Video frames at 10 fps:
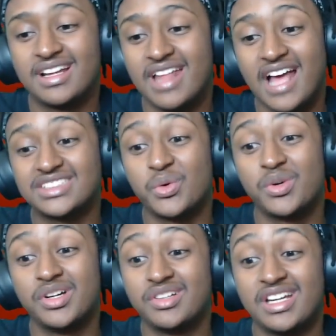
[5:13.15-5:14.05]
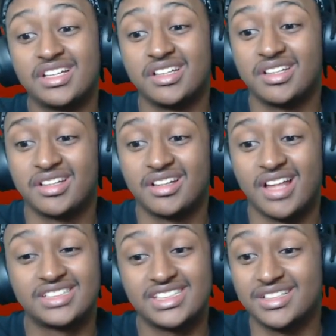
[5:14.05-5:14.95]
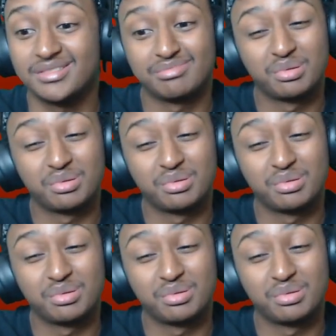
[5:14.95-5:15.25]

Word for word: That's a real nigga. Shit.